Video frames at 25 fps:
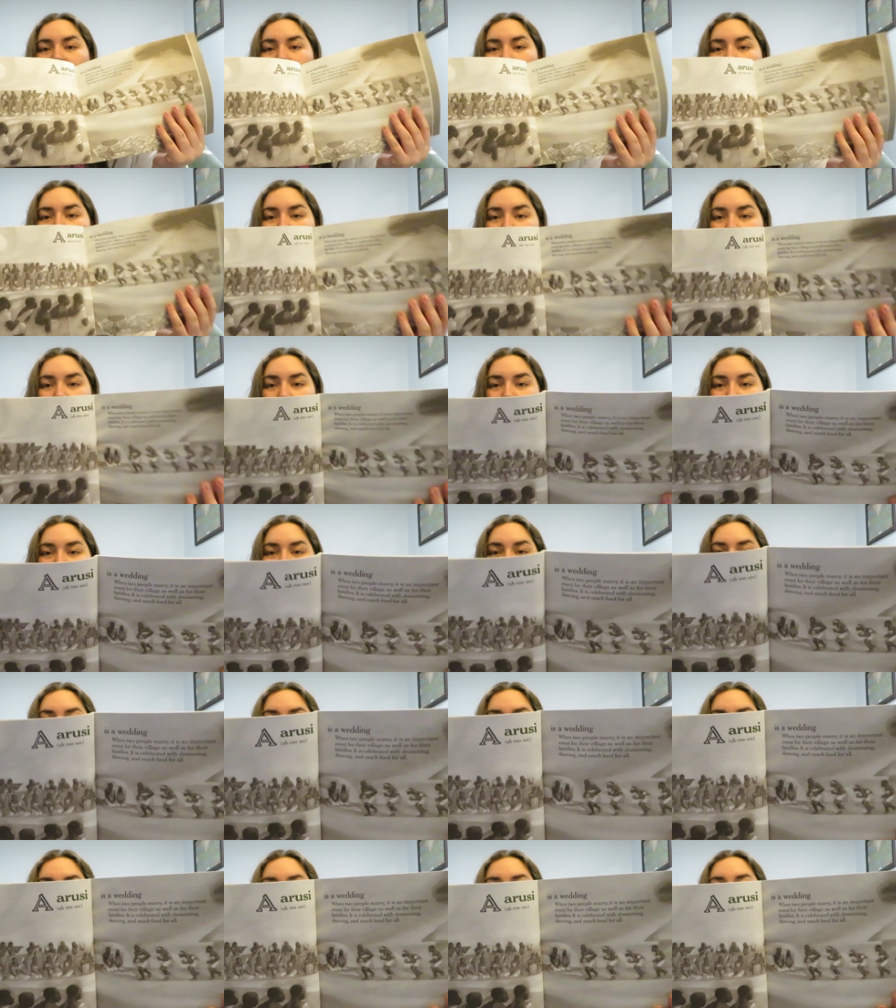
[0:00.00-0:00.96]
and it has
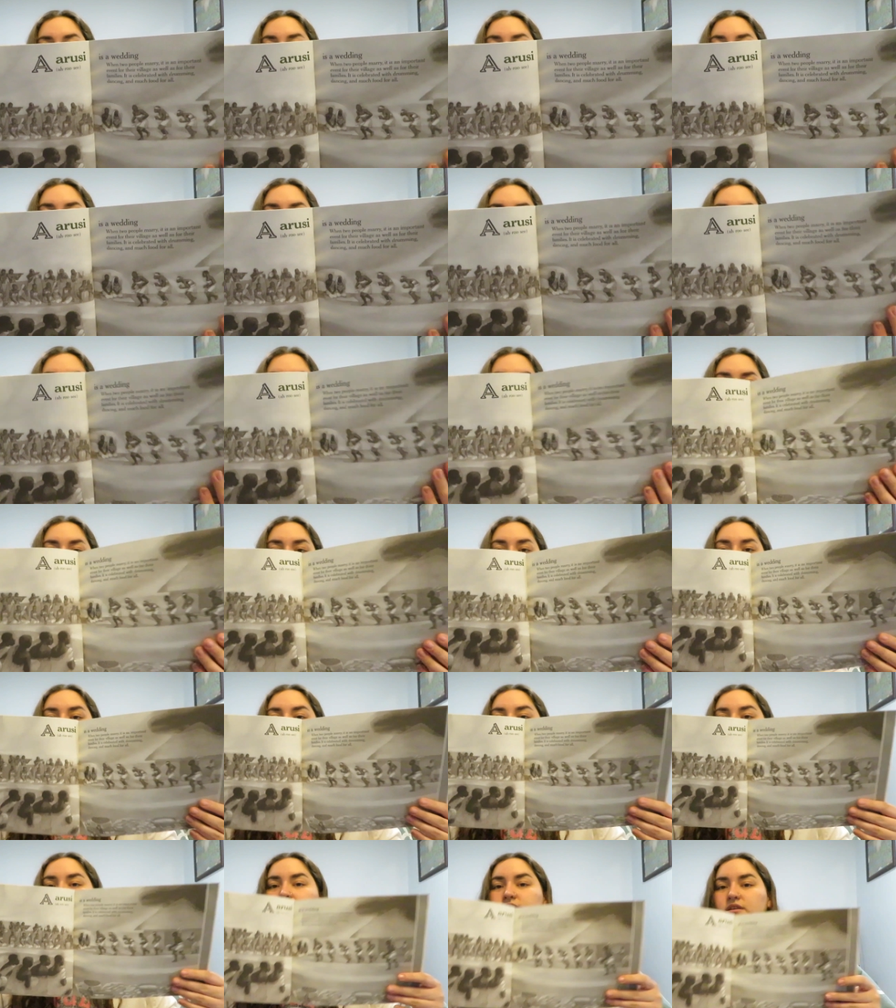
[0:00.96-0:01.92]
the phonetic
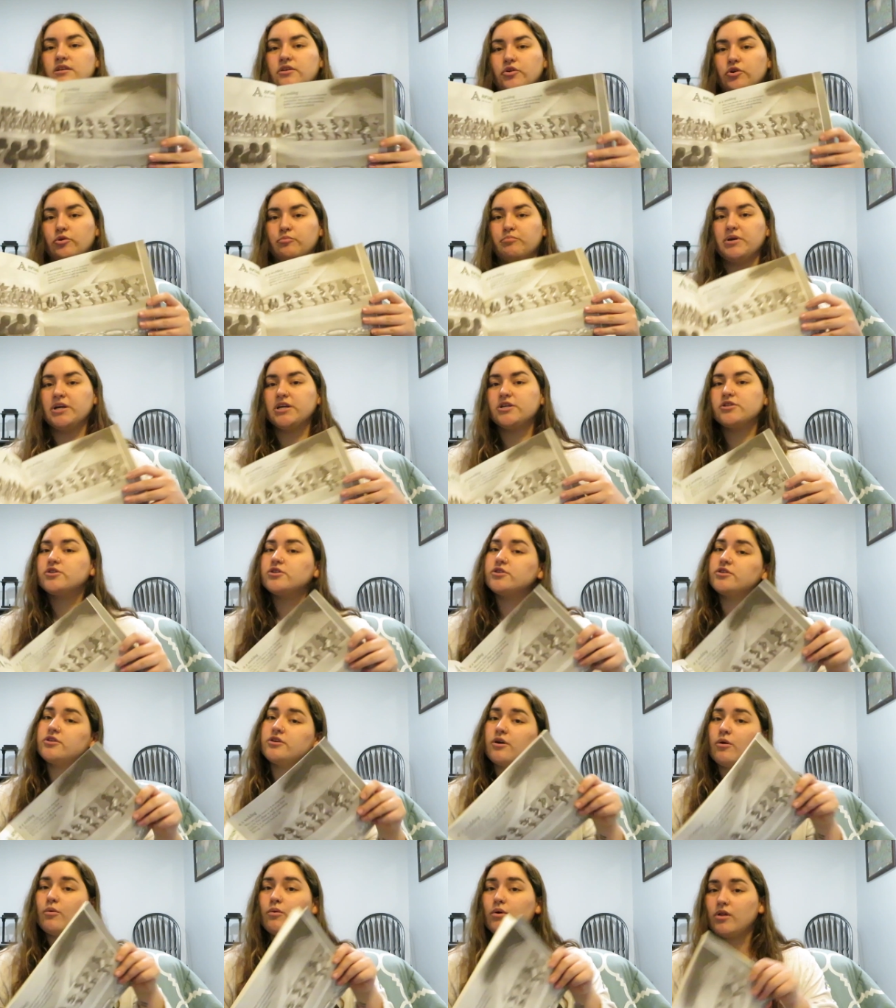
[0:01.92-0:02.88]
spellings, a little picture
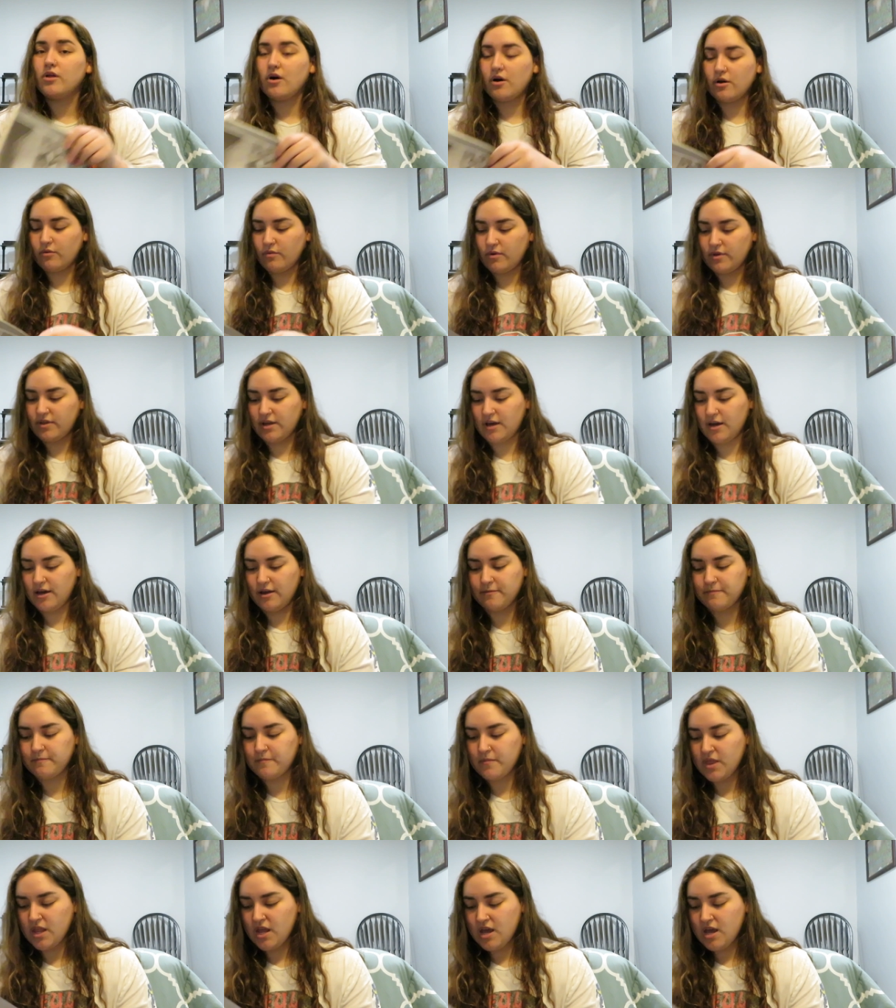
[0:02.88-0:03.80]
to go along with it.